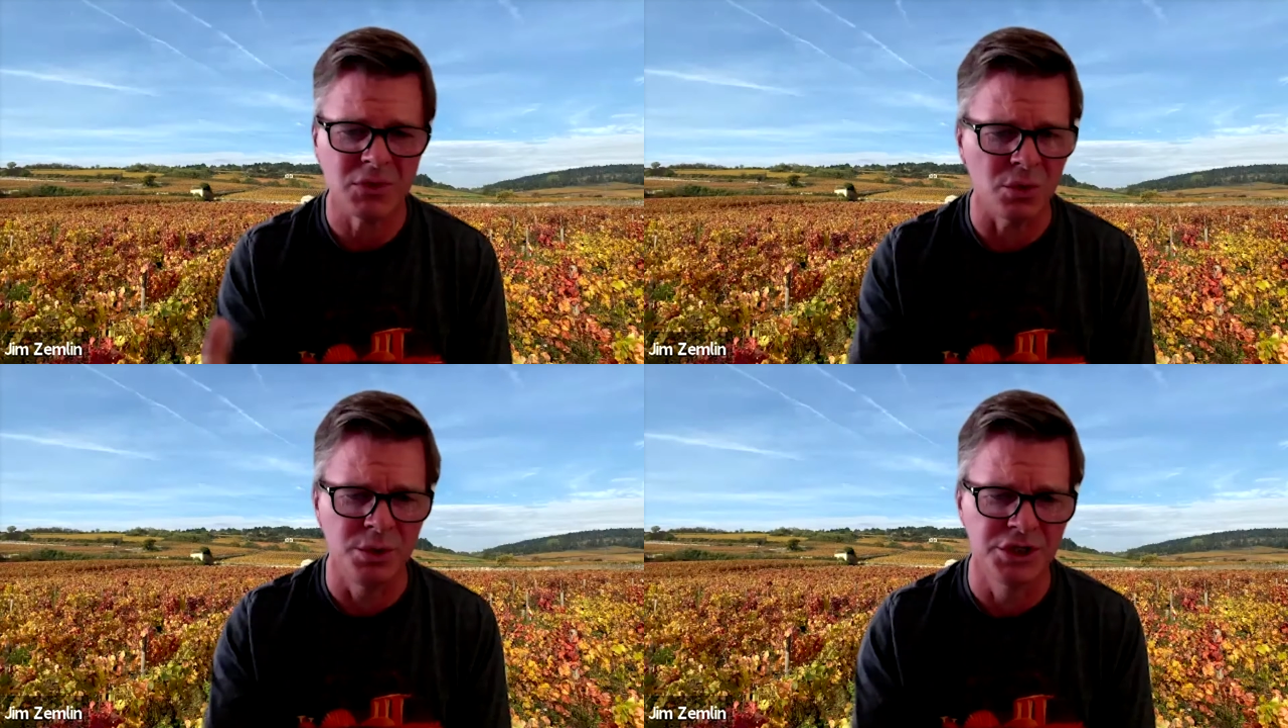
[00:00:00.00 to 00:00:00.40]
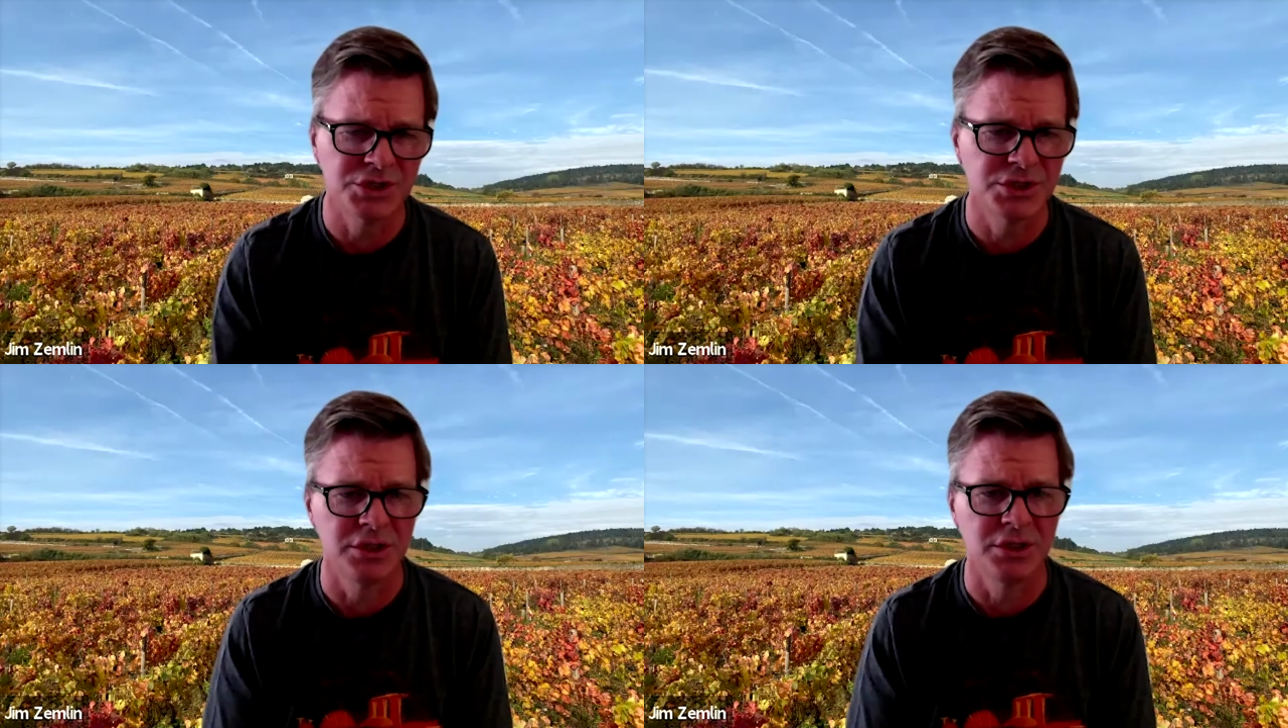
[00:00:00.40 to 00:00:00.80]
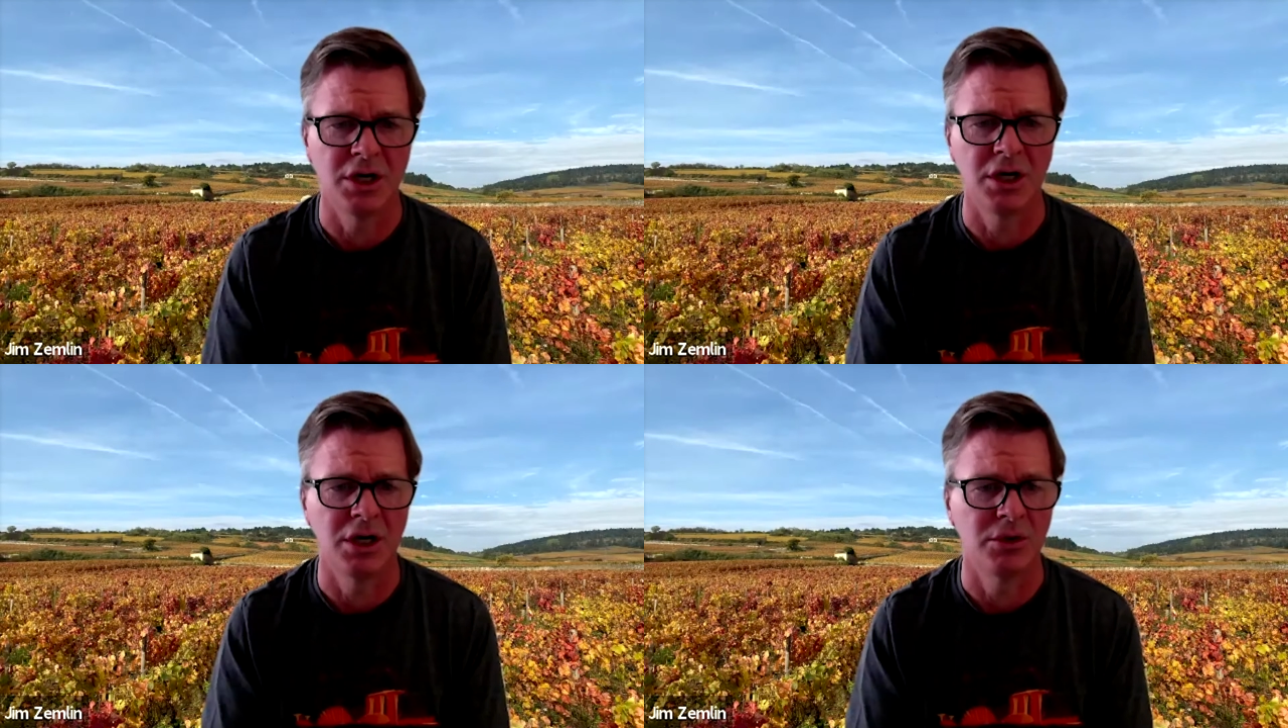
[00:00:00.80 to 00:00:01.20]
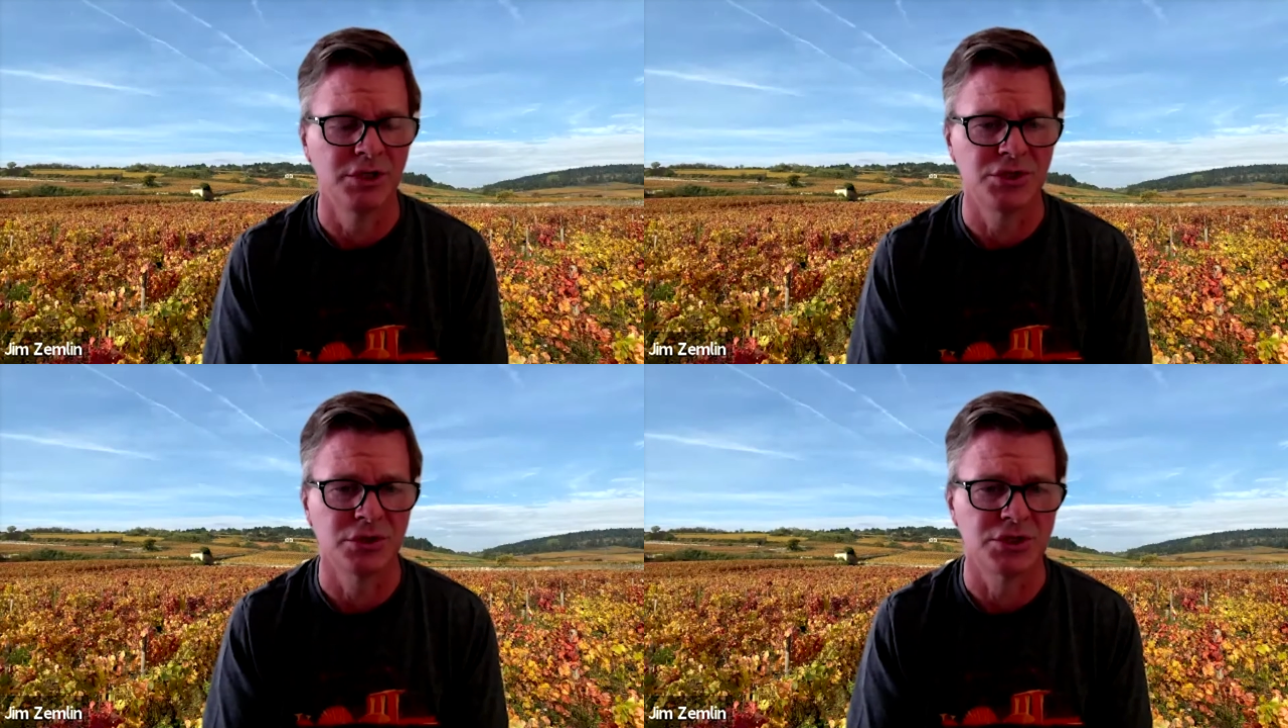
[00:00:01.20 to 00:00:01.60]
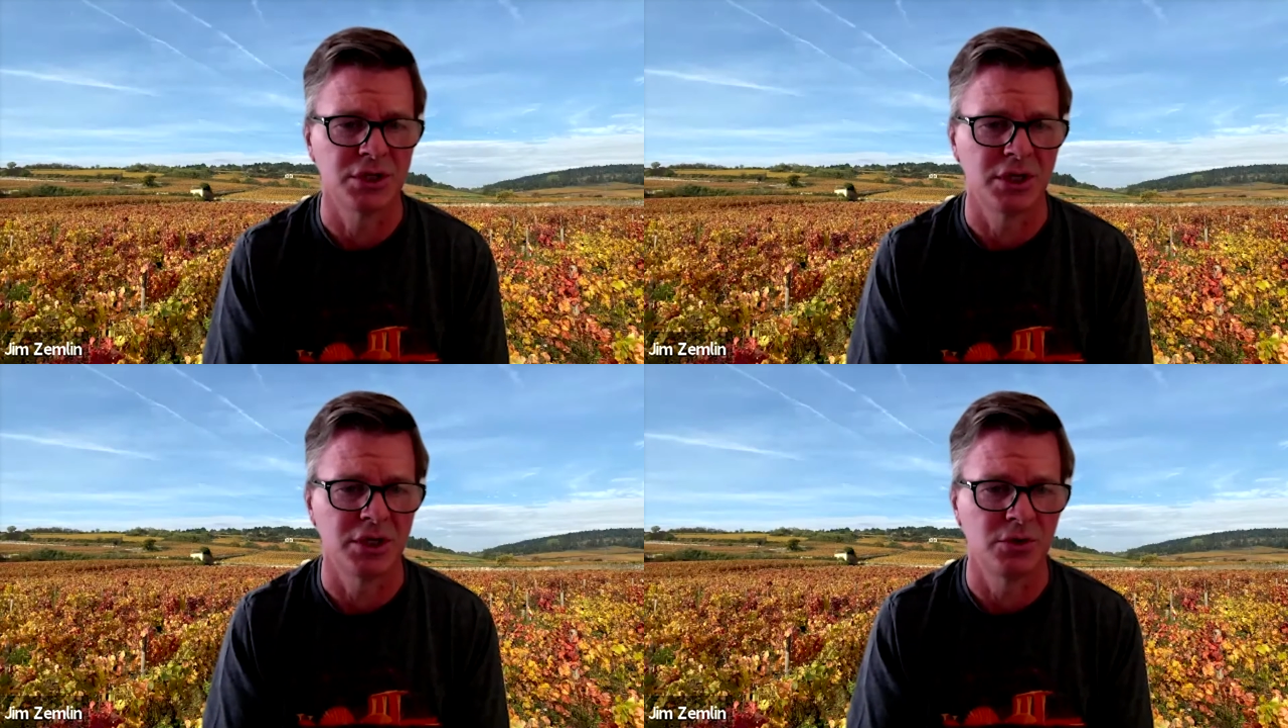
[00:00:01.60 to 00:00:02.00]
We just did a research
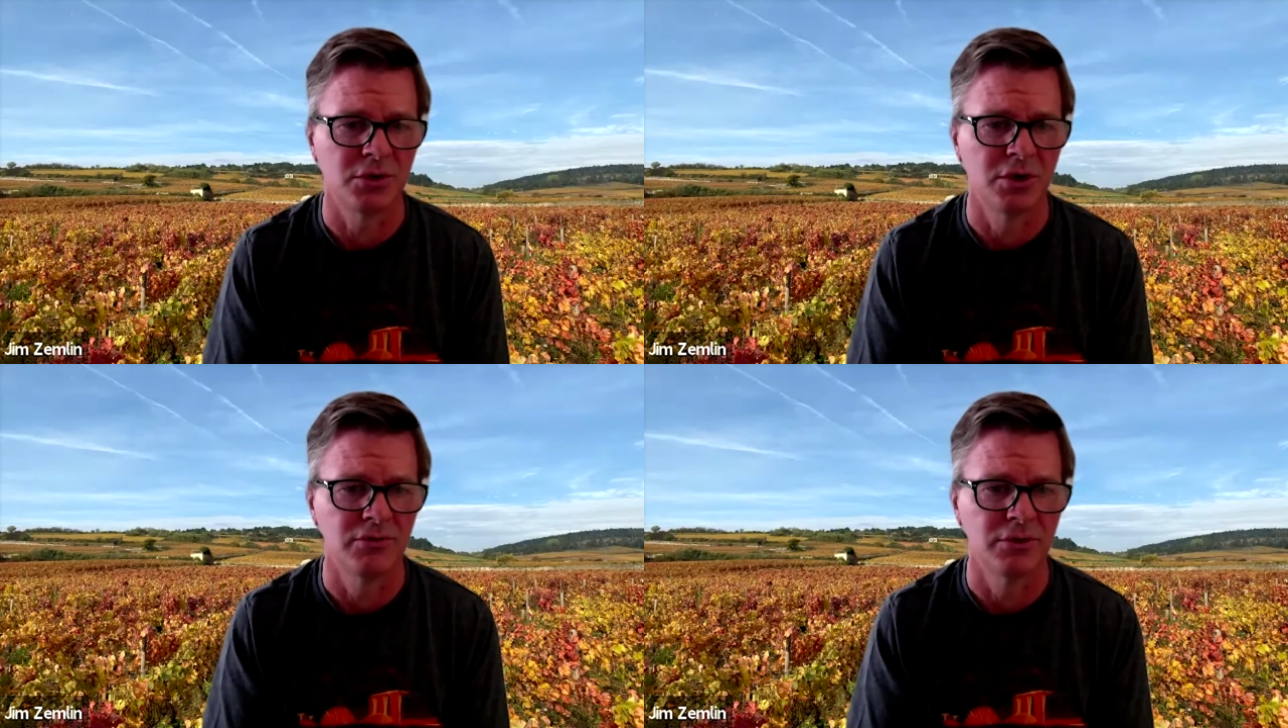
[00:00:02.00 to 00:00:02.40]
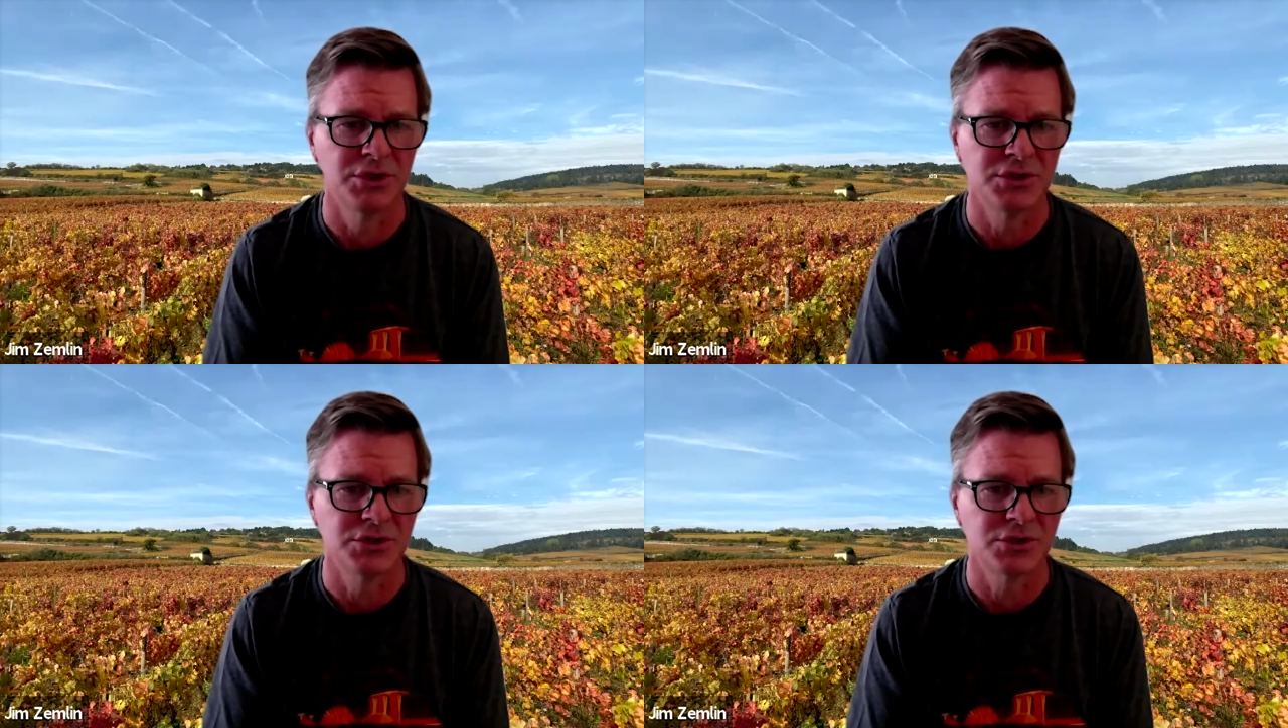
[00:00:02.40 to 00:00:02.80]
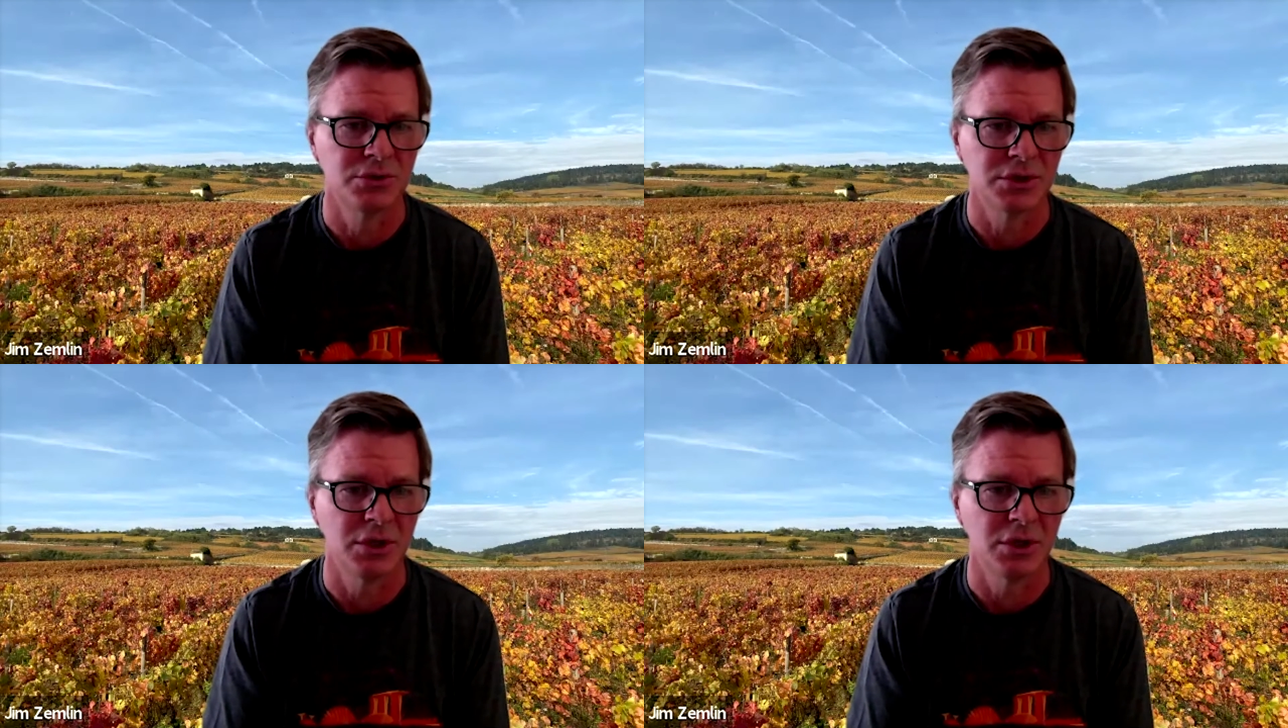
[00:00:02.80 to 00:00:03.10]
study with Harvard Business School's